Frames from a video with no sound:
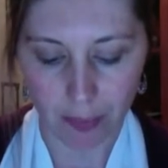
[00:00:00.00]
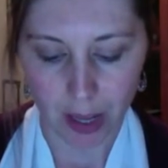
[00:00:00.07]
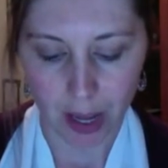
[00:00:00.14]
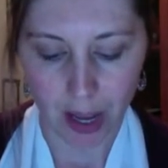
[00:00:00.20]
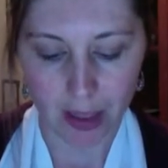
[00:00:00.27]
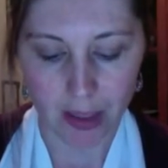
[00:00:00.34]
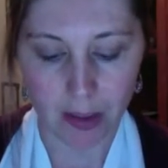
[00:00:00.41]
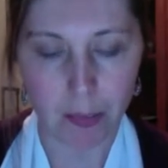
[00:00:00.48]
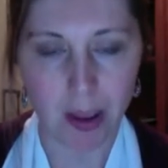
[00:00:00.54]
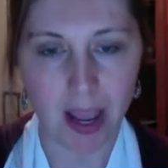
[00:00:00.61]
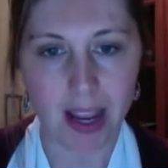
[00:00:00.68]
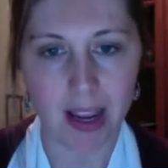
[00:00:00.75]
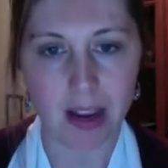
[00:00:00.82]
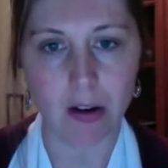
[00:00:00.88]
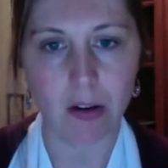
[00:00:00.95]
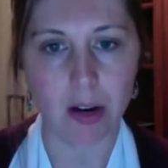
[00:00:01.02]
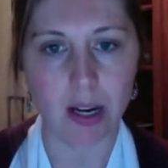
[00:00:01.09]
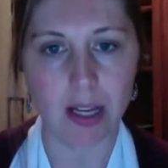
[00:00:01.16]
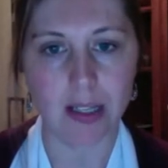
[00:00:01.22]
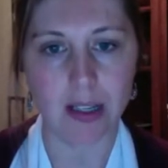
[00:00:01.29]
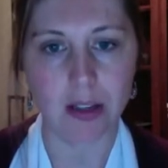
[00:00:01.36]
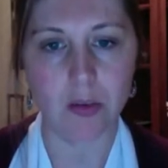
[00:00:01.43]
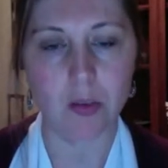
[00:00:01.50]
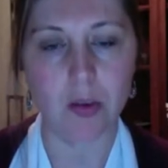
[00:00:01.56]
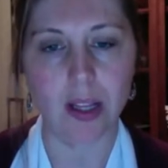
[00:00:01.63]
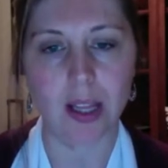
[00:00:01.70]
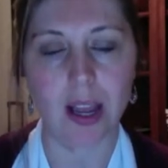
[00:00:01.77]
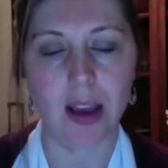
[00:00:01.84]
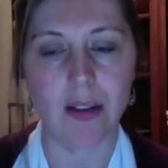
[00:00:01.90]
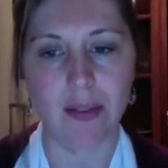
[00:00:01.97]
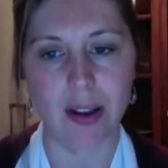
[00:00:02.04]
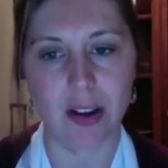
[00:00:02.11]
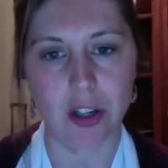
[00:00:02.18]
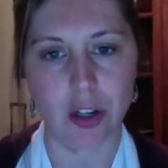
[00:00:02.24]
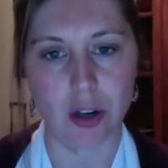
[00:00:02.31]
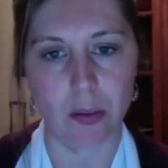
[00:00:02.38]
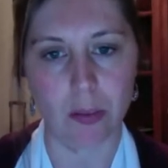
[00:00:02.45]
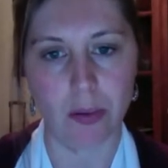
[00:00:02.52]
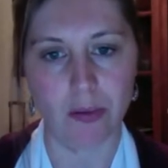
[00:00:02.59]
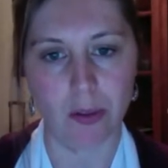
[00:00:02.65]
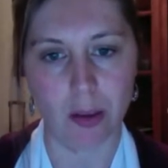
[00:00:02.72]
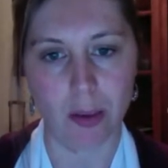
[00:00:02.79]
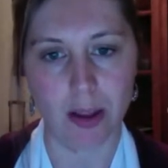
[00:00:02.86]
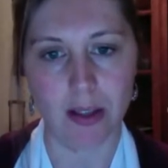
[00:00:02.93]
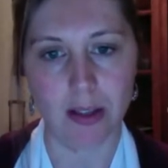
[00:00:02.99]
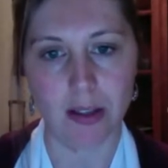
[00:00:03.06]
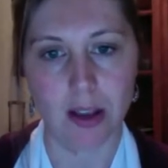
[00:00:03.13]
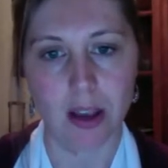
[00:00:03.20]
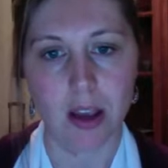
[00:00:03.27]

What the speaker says: and the pay increases really affect your performance.